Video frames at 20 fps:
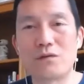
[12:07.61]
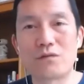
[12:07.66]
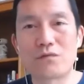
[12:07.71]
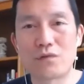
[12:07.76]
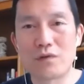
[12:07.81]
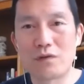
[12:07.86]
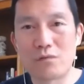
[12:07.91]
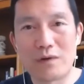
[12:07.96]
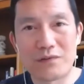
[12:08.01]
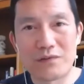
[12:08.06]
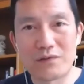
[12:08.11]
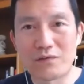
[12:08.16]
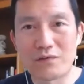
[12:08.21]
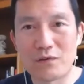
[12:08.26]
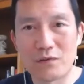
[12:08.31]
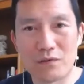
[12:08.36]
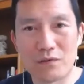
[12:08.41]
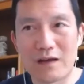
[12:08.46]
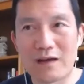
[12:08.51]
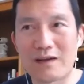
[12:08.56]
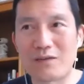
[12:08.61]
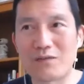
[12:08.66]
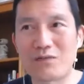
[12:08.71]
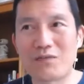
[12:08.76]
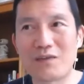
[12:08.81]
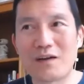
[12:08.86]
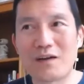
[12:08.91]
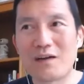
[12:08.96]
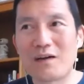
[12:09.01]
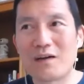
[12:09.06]
for the rest of your life,
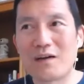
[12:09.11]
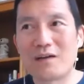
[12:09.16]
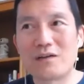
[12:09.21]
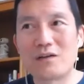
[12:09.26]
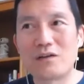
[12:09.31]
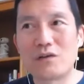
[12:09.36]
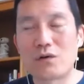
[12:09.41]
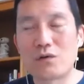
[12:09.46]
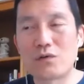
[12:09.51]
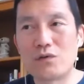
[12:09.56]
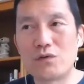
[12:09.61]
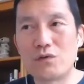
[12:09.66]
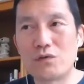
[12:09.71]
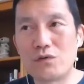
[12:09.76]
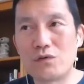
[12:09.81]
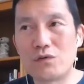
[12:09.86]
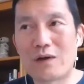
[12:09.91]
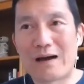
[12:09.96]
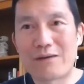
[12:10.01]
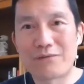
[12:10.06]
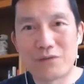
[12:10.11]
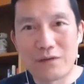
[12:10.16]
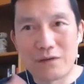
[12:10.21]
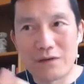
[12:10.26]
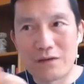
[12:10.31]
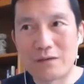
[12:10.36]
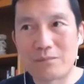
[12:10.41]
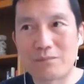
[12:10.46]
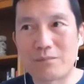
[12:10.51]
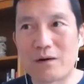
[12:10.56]
you know you, you have to
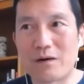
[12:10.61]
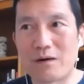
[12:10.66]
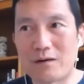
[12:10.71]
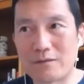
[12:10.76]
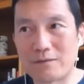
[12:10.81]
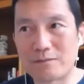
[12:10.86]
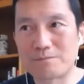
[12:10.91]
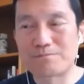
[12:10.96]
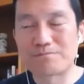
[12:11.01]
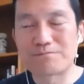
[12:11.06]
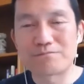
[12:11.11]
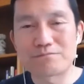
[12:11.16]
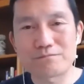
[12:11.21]
keep on